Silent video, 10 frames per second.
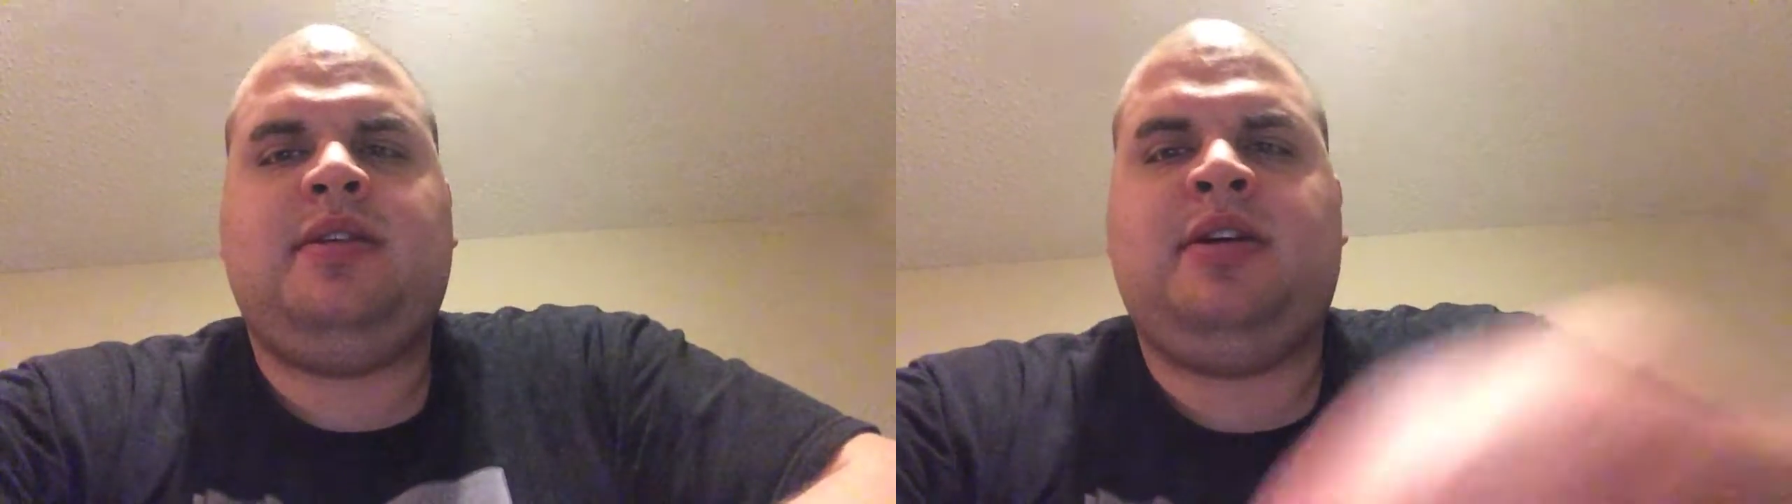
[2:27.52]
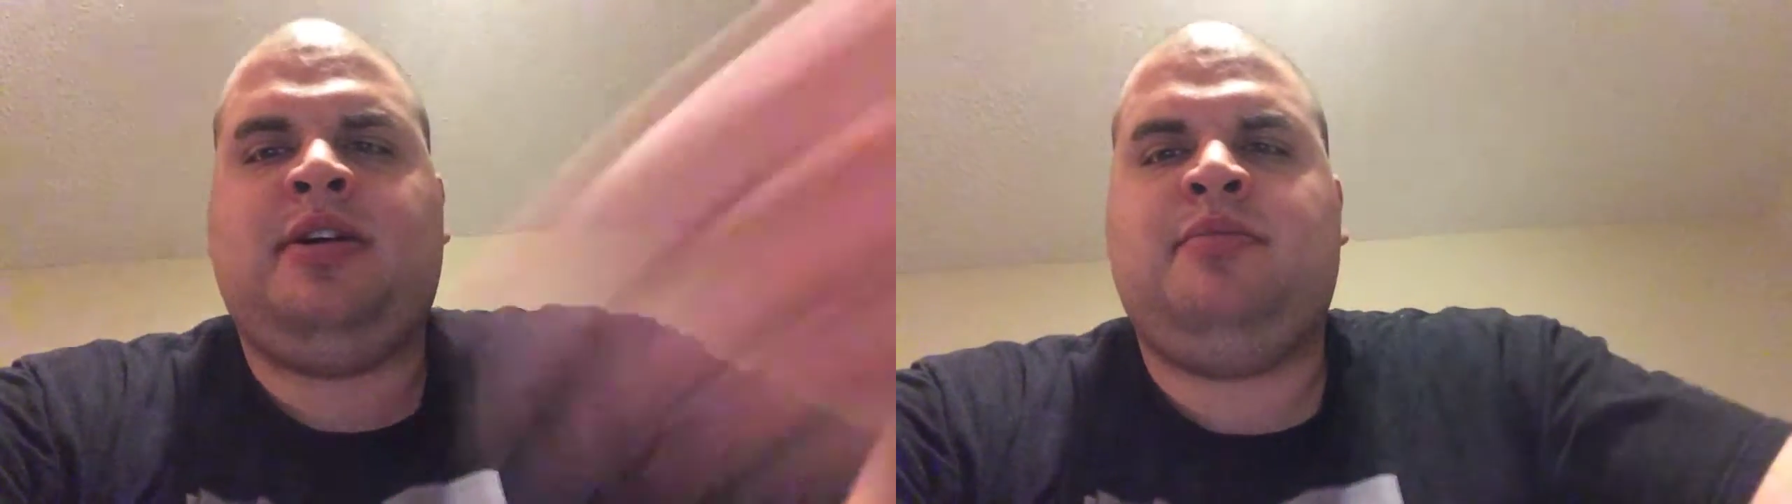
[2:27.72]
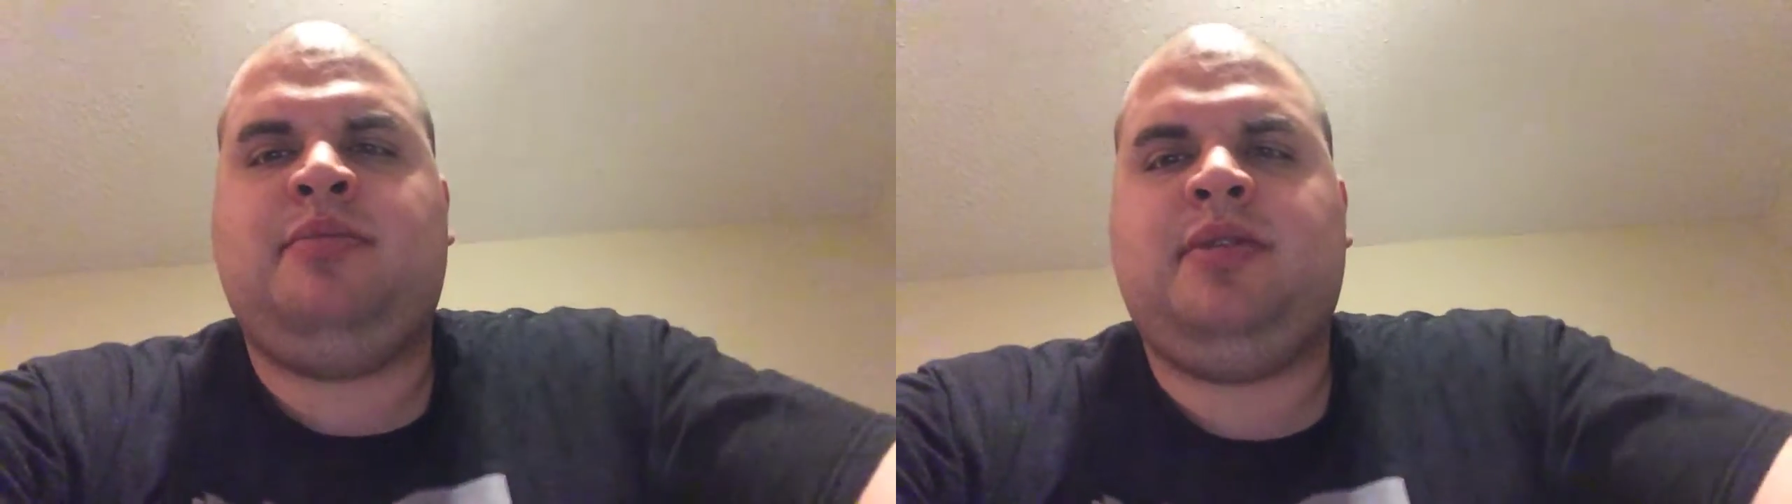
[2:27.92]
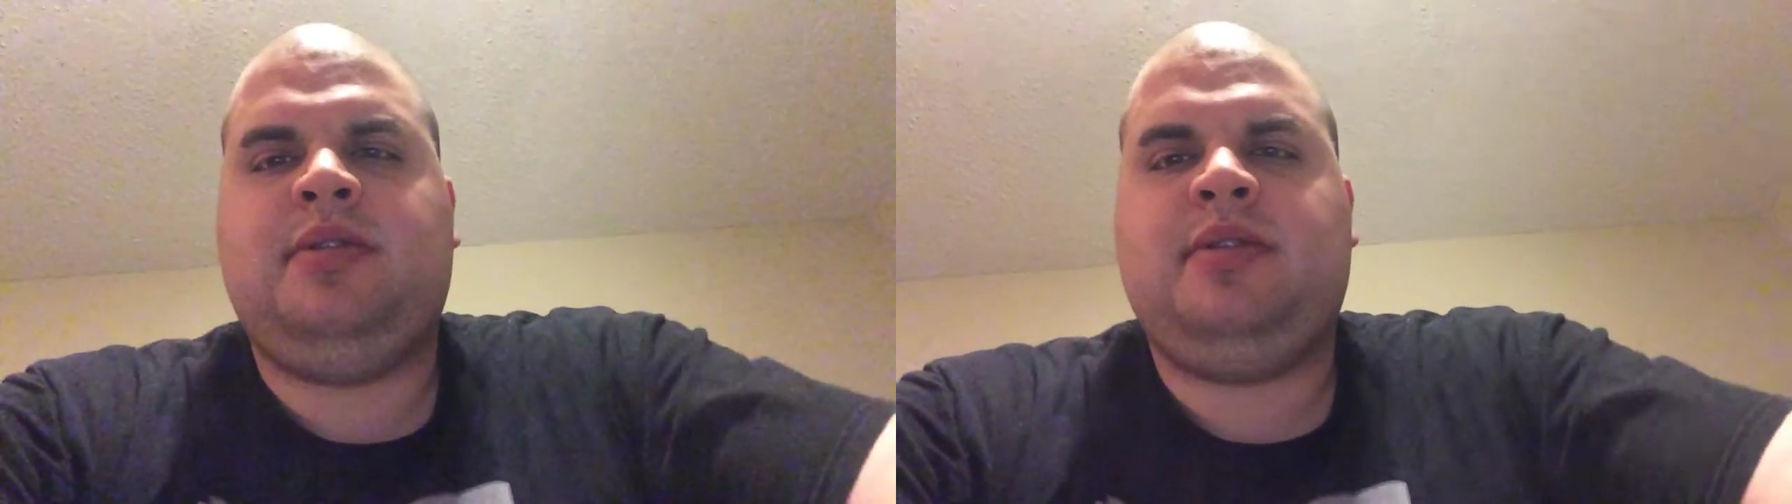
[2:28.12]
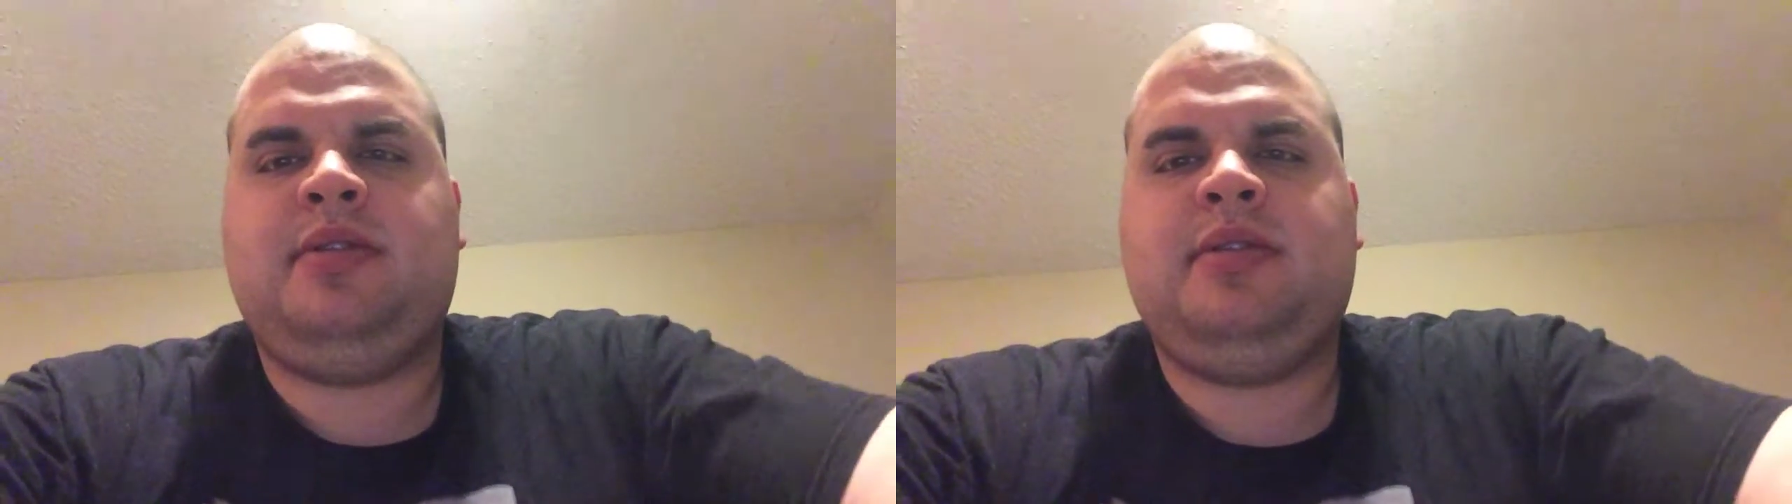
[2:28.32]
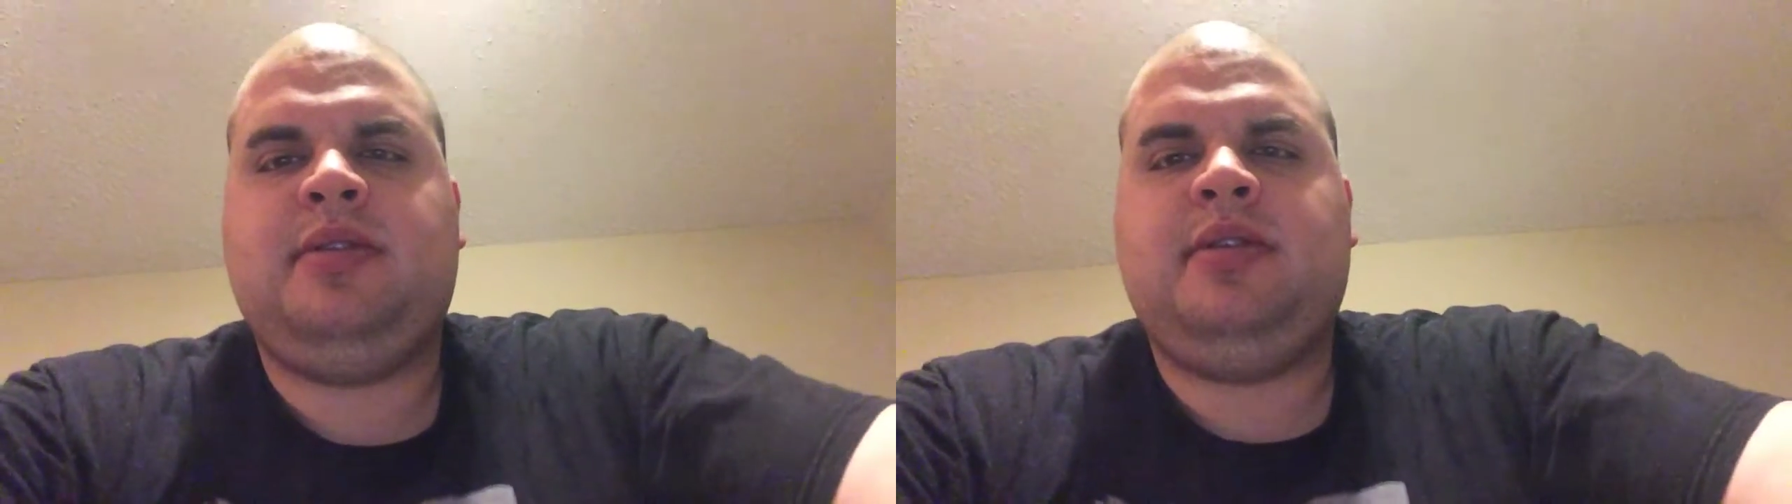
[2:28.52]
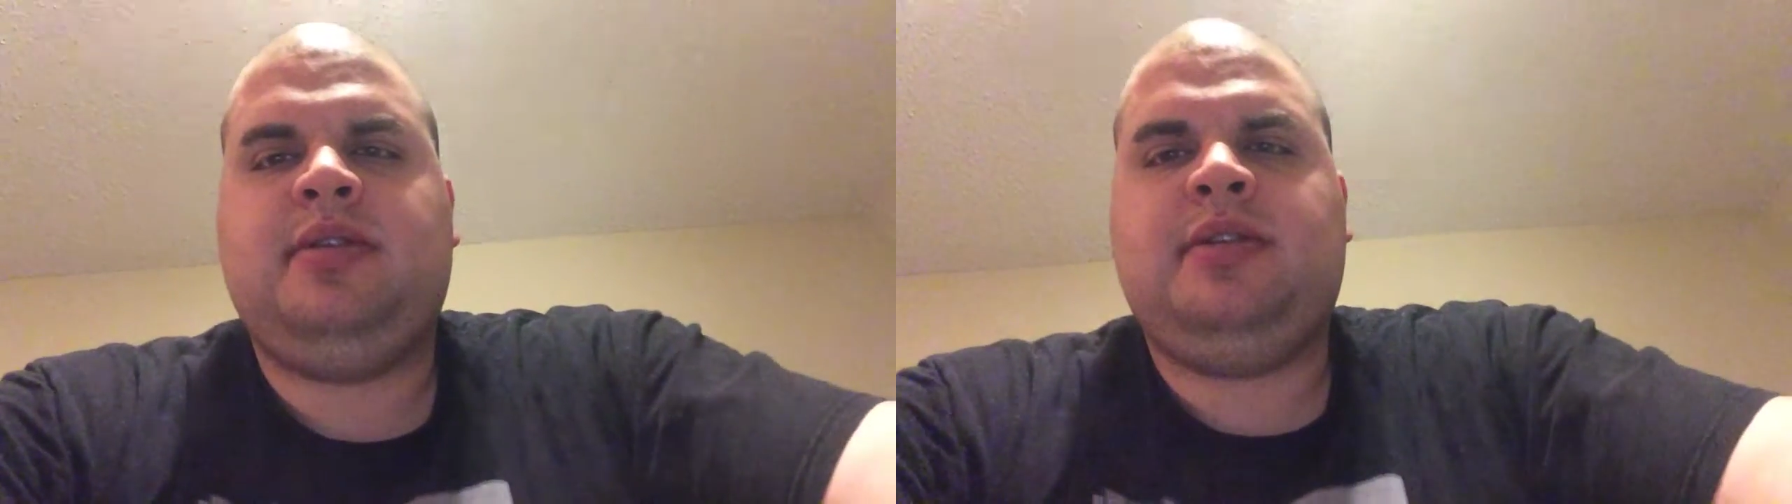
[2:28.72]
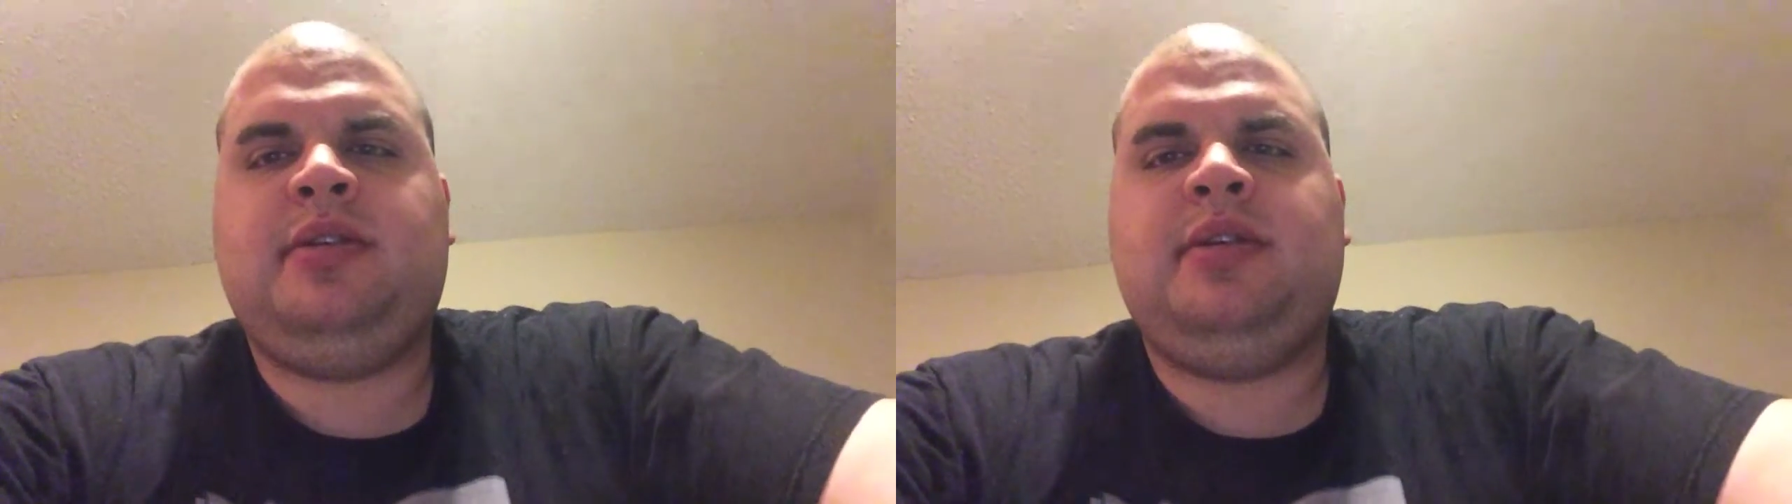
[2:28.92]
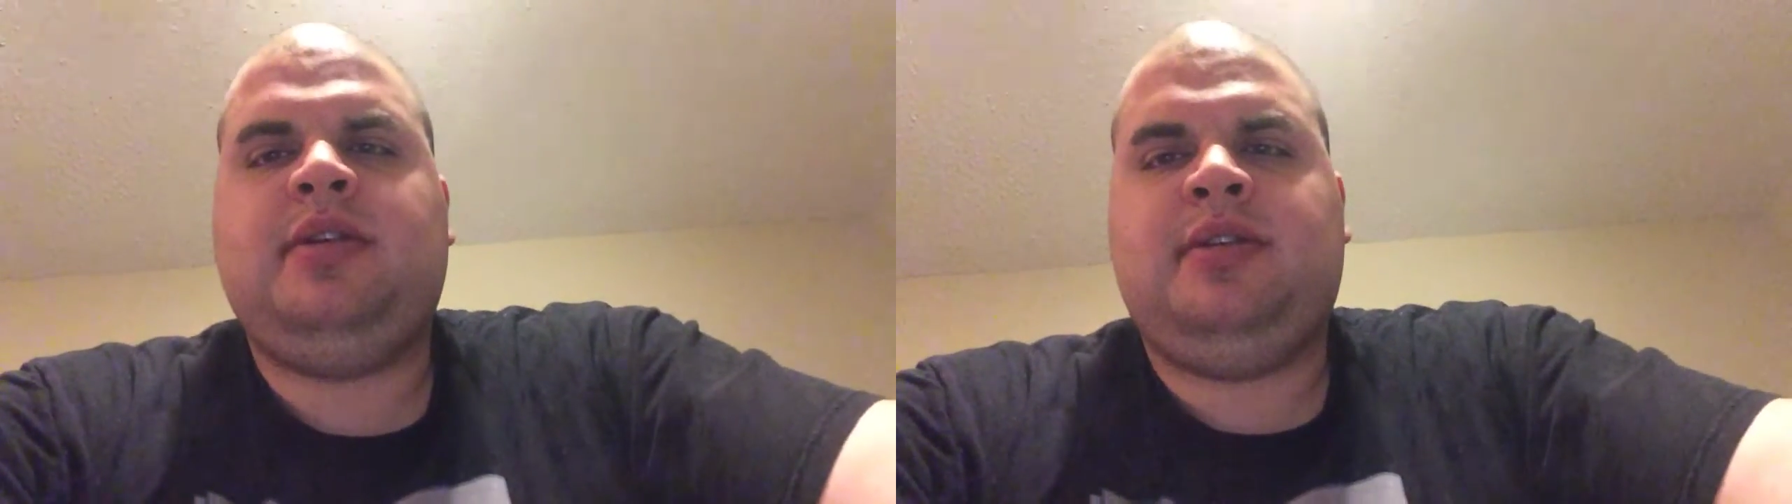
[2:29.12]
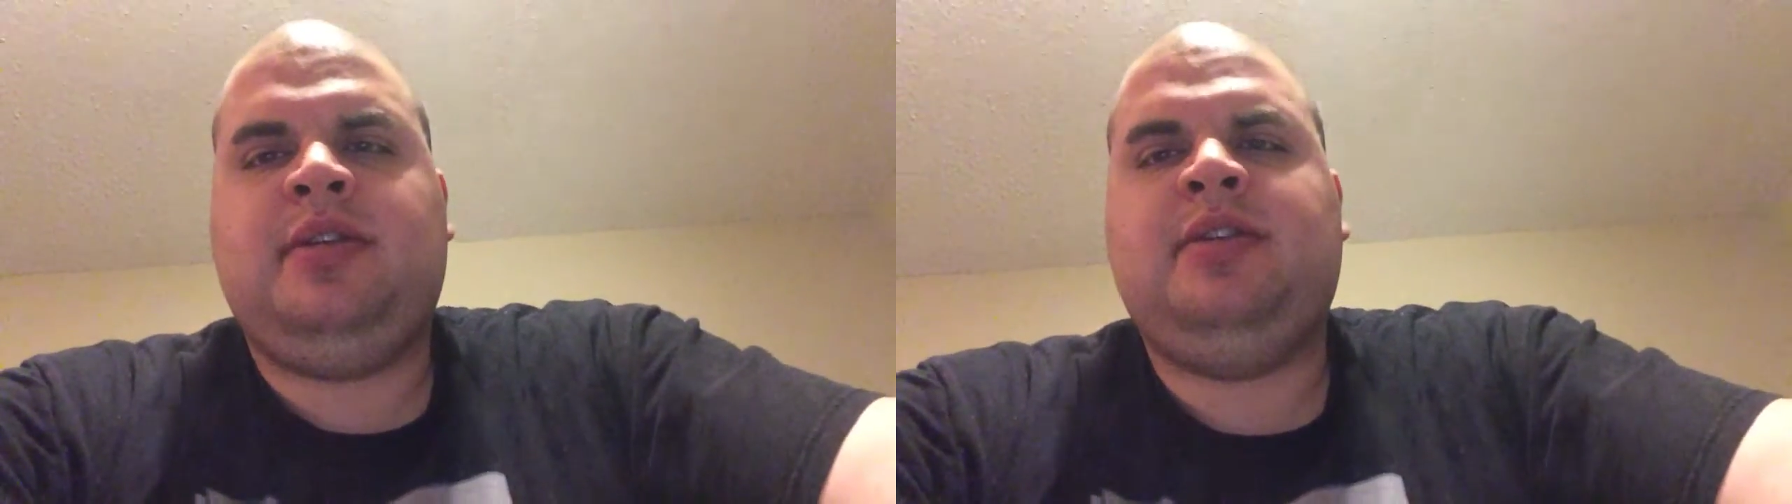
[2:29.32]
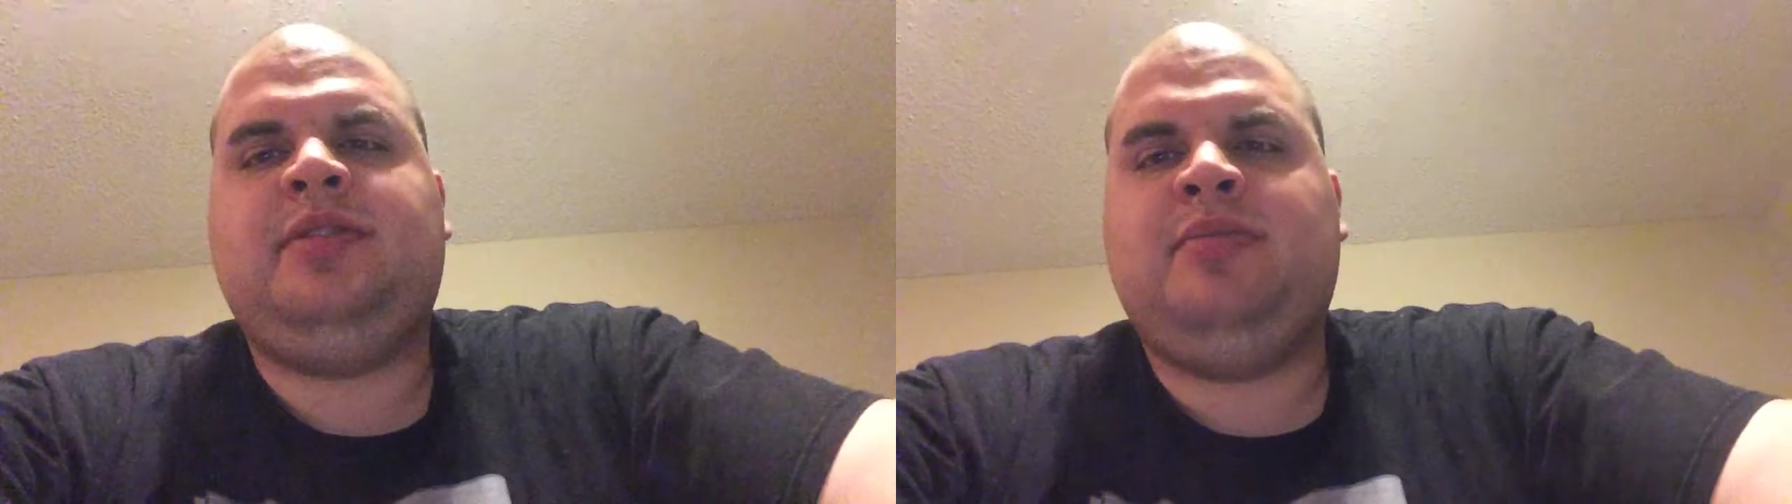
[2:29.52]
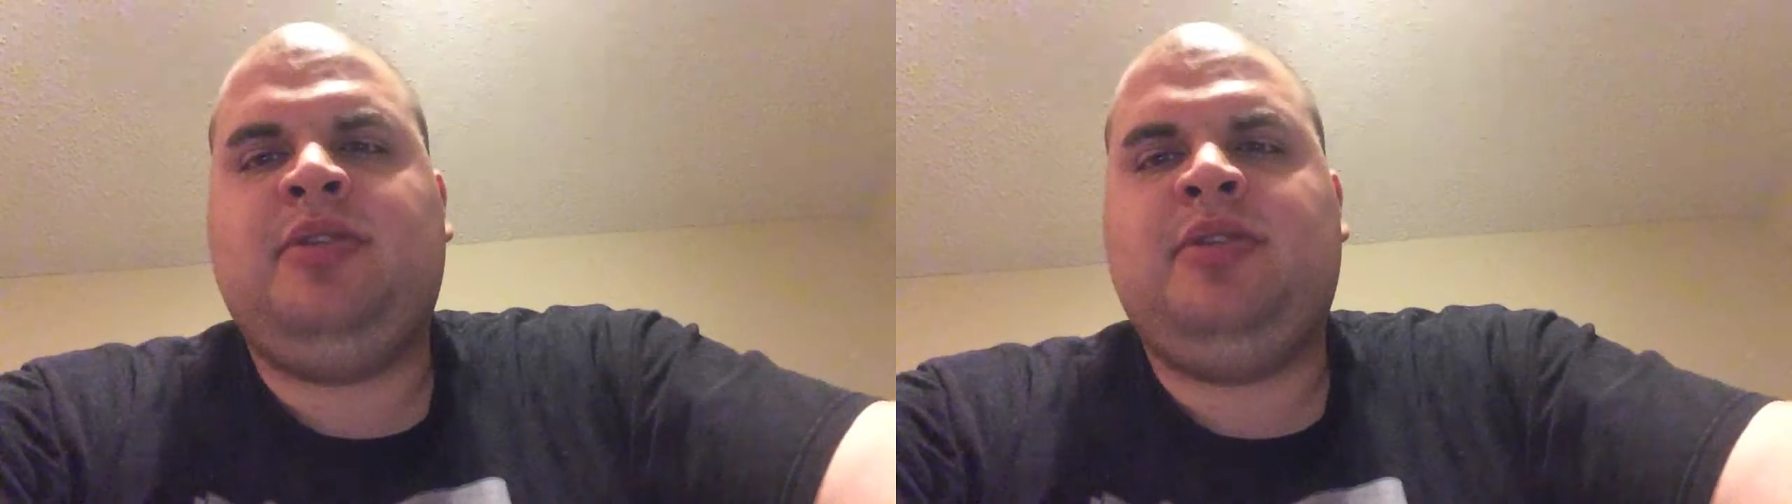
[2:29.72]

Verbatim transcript: Um, this